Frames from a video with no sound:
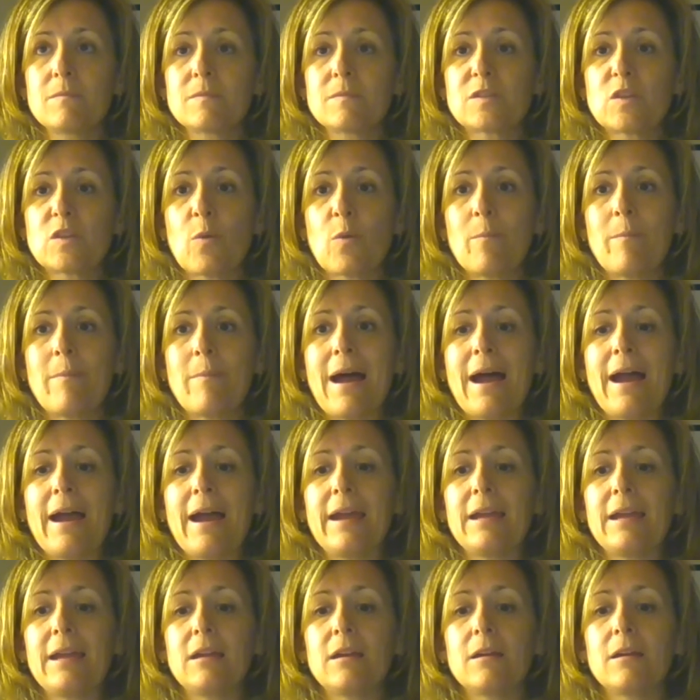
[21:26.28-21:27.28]
so
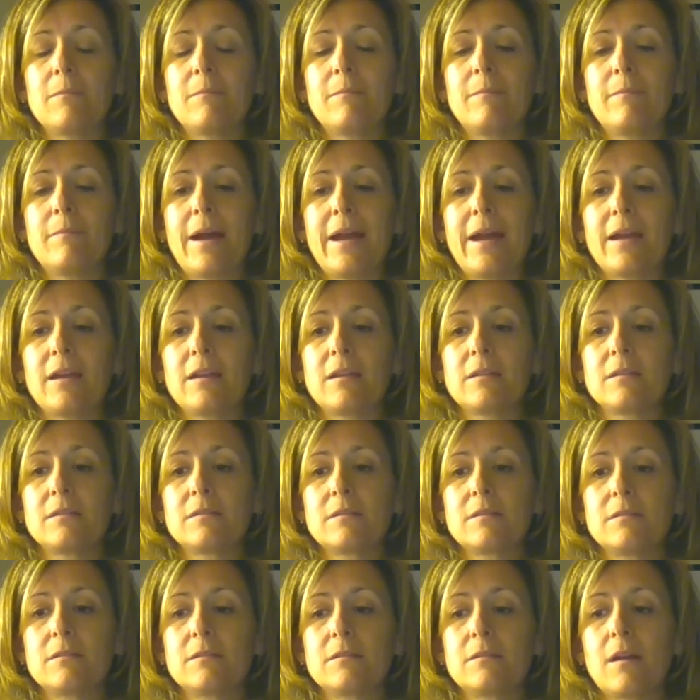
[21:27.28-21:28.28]
I
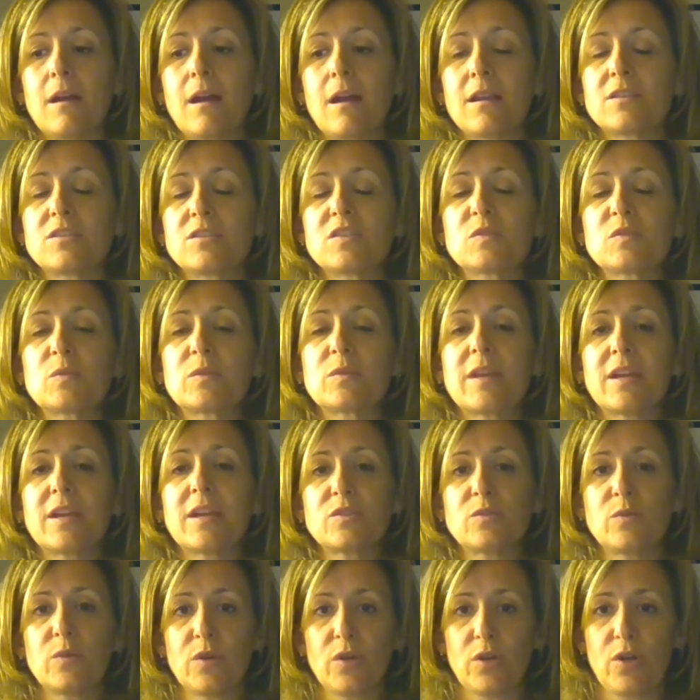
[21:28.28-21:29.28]
just would
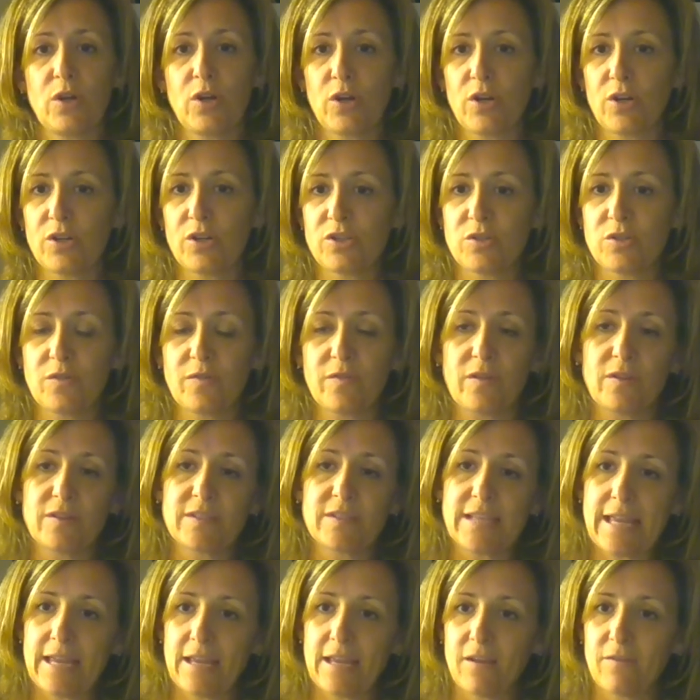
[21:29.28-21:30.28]
like to encourage you,
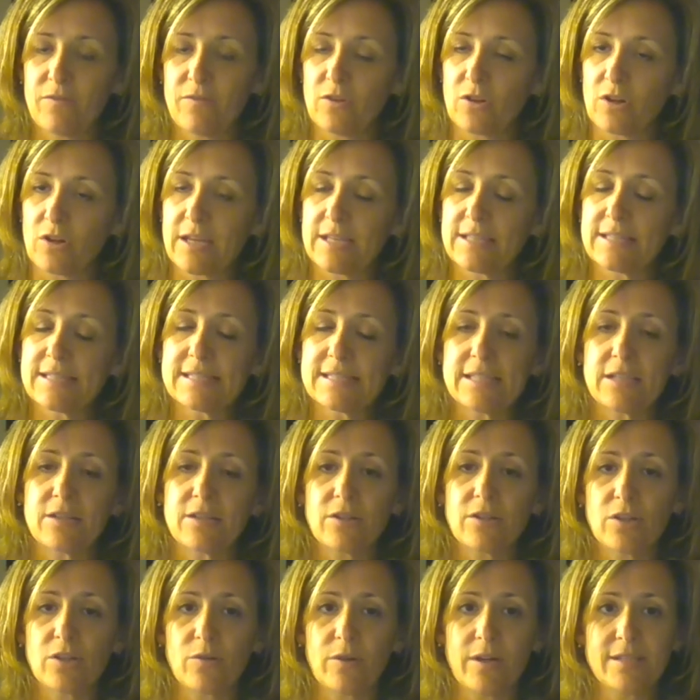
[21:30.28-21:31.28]
if you're
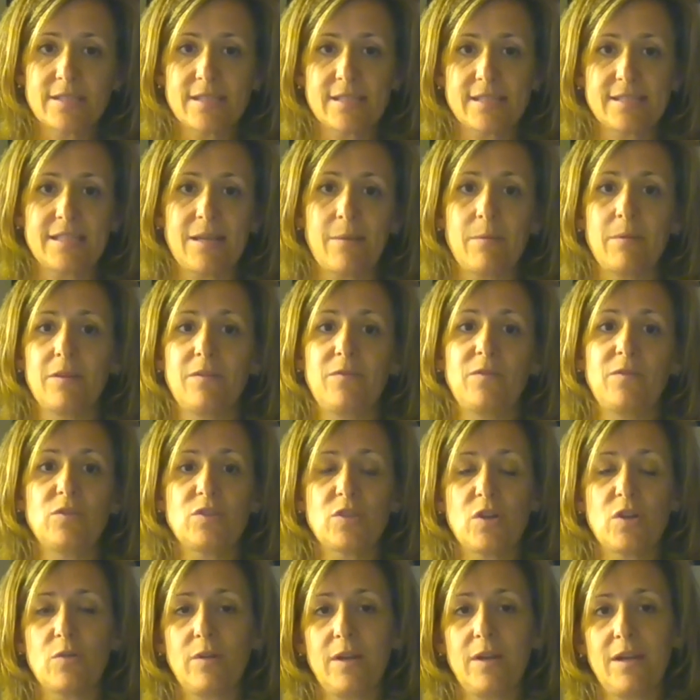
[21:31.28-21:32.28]
considering going to Summit, if you
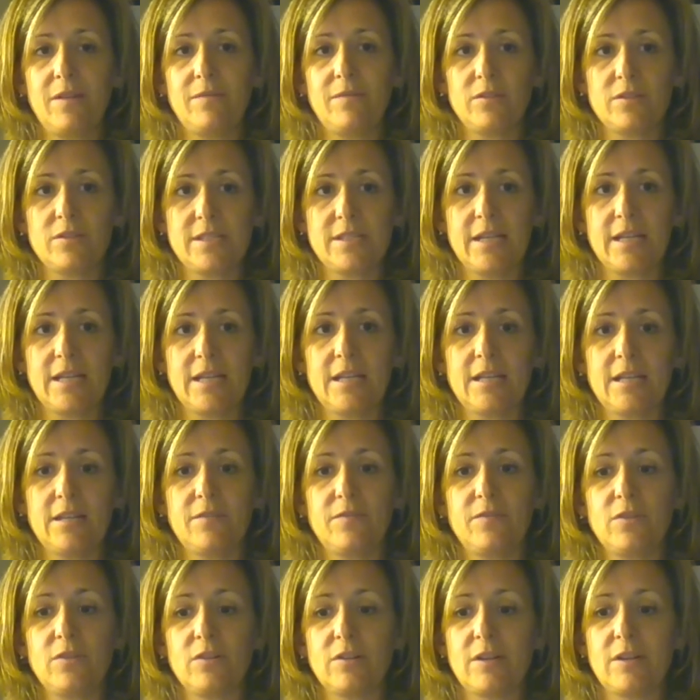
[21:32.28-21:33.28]
don't have your ticket,
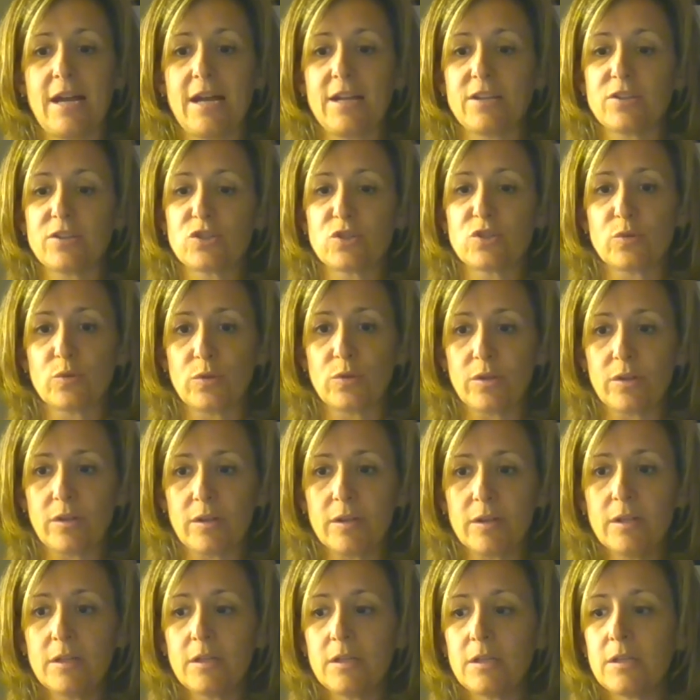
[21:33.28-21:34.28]
if you're not
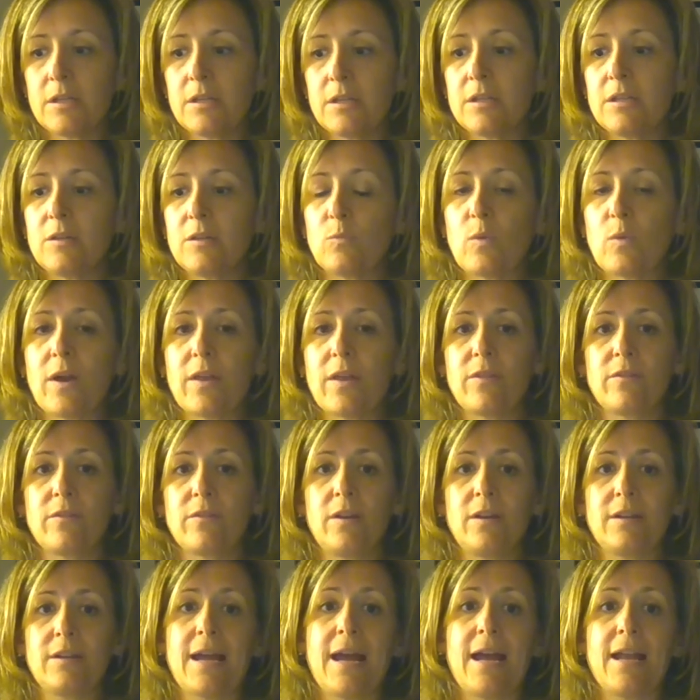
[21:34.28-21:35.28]
sure
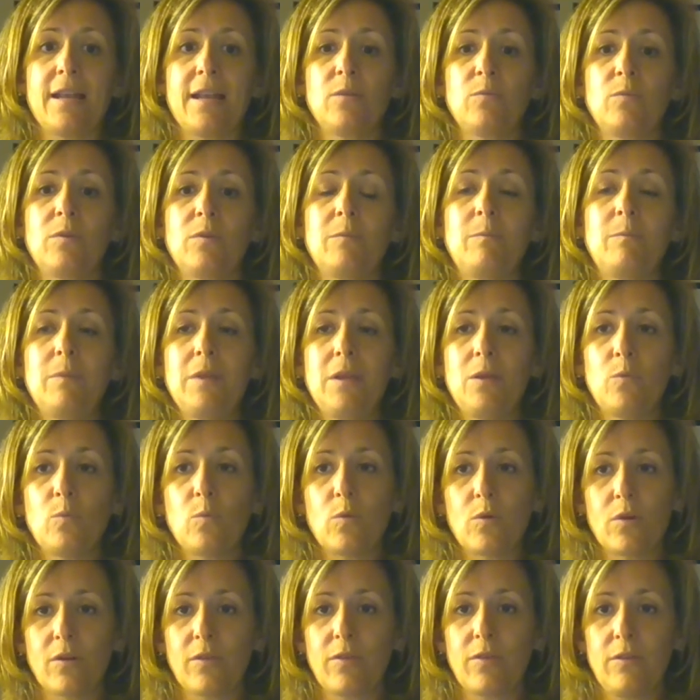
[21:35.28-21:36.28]
whether or not it would be
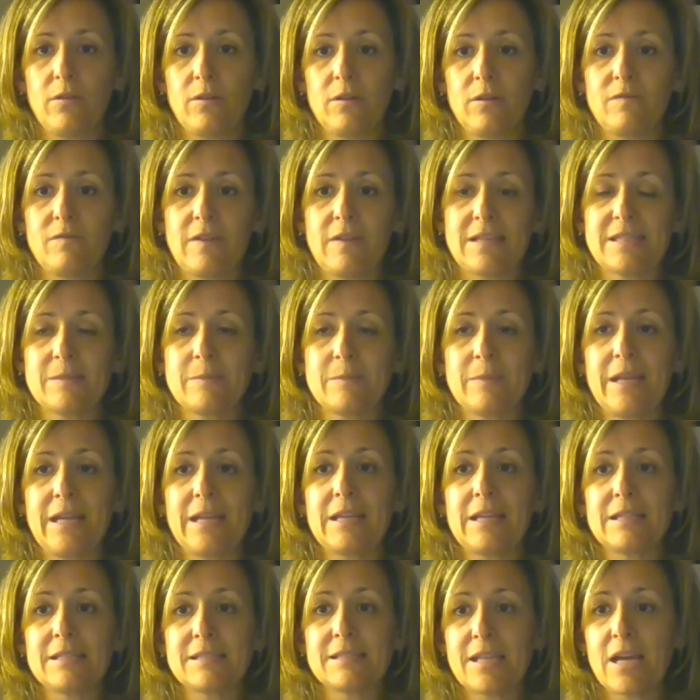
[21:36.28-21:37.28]
worth your investment,
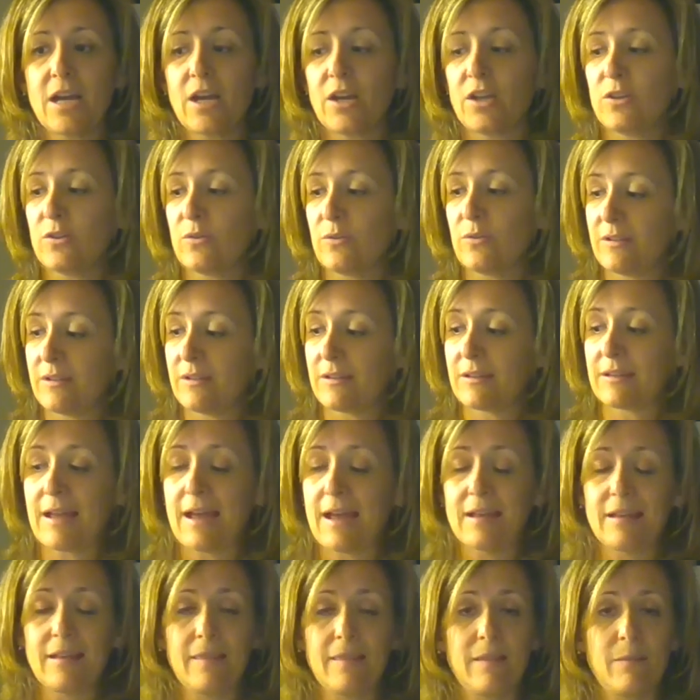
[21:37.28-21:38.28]
I can tell you, and
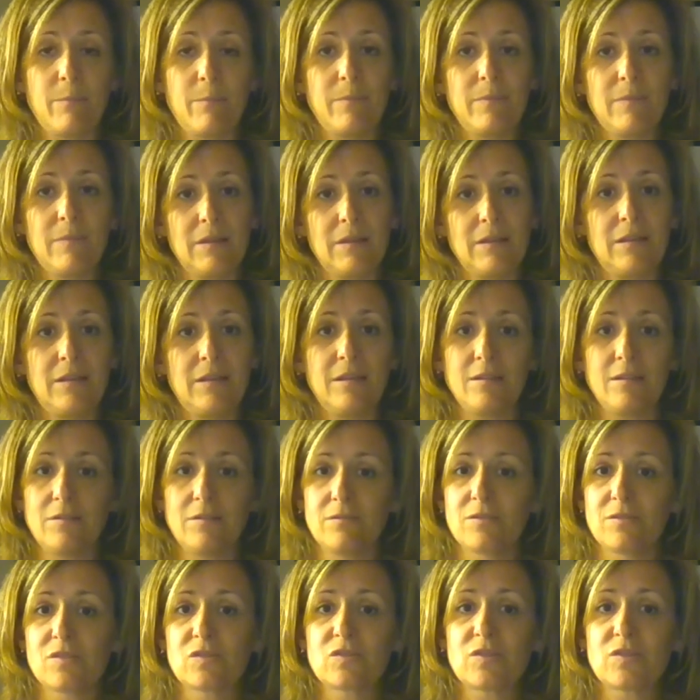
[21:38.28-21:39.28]
again, and
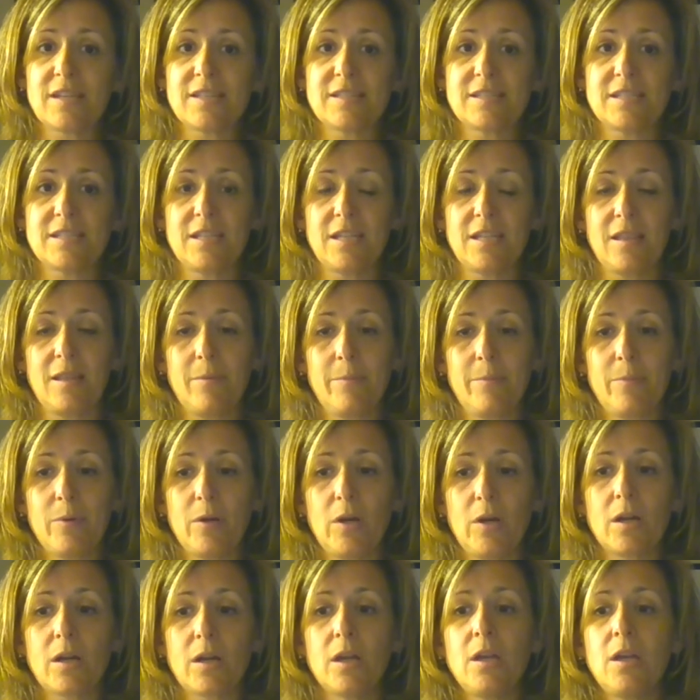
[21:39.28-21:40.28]
he stressed it in the
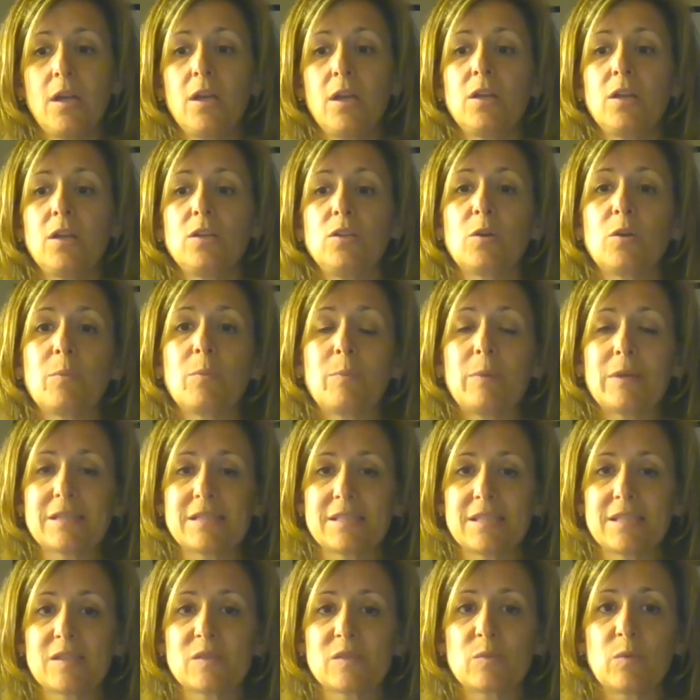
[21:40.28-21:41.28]
book, your
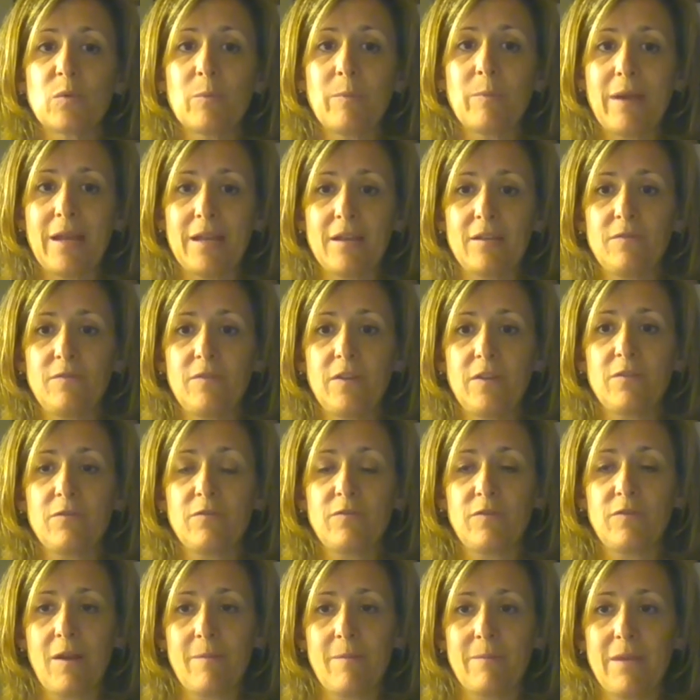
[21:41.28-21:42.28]
business will benefit
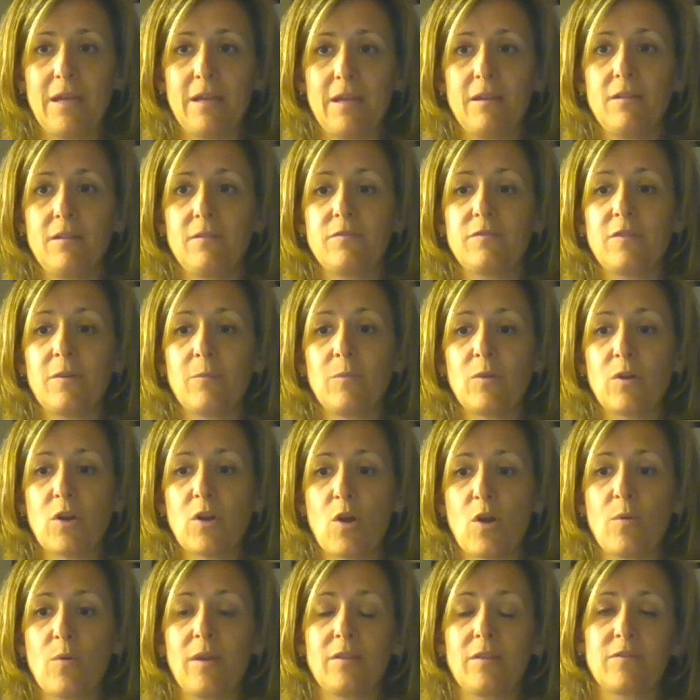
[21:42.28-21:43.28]
from it, from
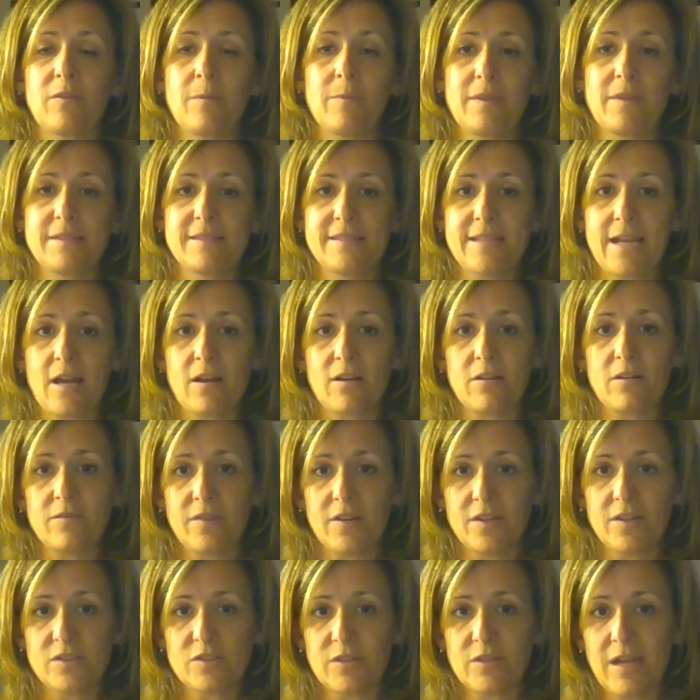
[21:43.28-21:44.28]
the
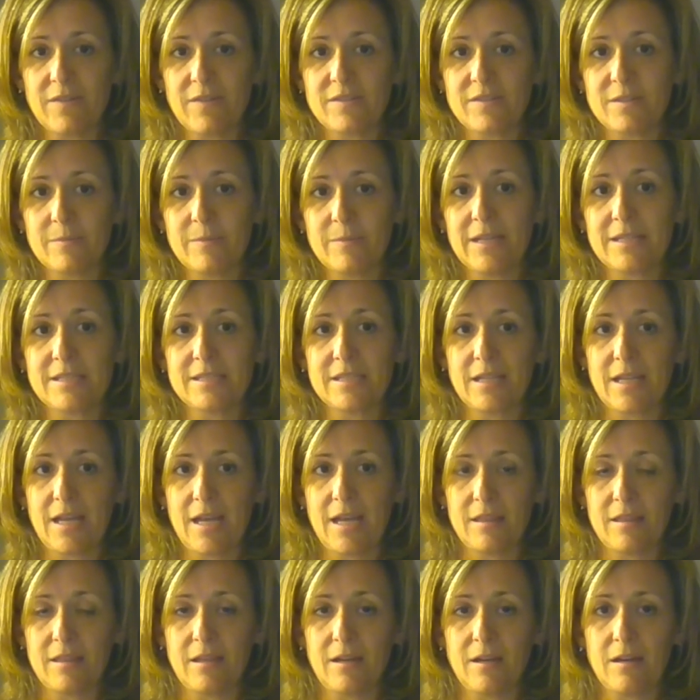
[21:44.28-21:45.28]
sacrifice you have to make to
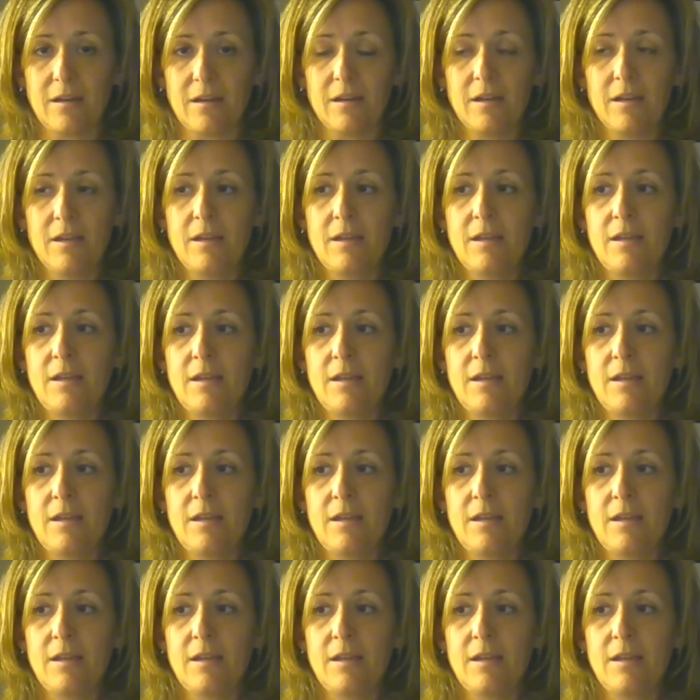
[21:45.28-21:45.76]
get there.